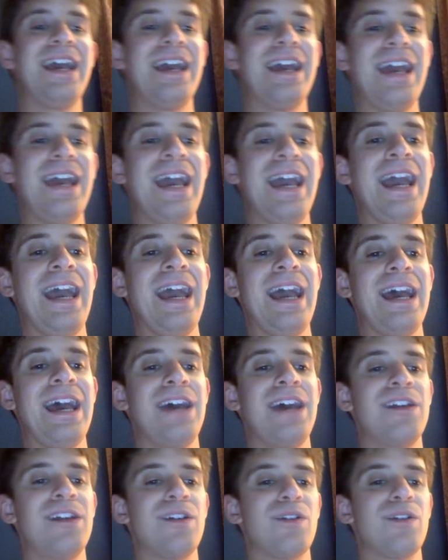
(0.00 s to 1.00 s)

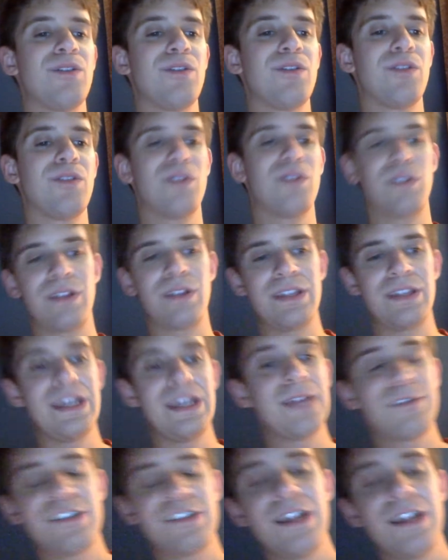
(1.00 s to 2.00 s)
And
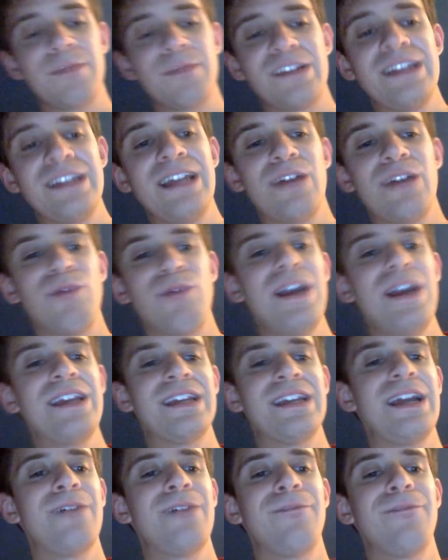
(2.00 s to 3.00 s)
he, she ended up saying that Rey
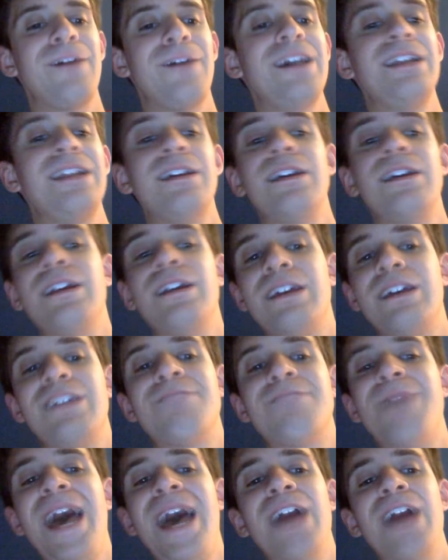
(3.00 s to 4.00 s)
cannot fight his
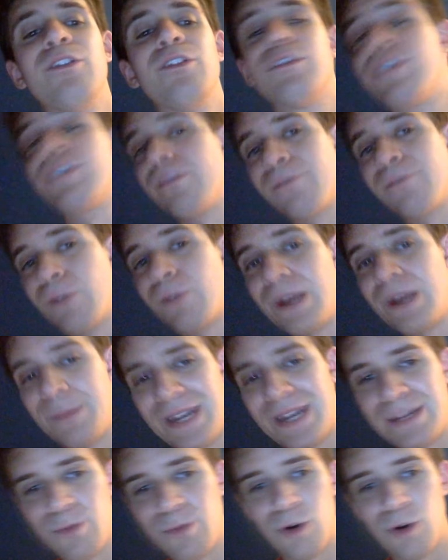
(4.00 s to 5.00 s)
battles for him
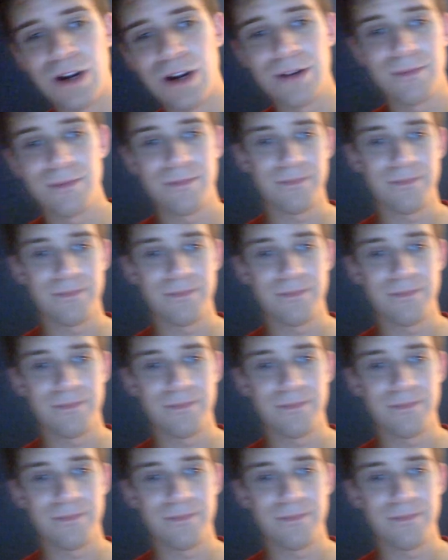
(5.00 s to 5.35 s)
anymore.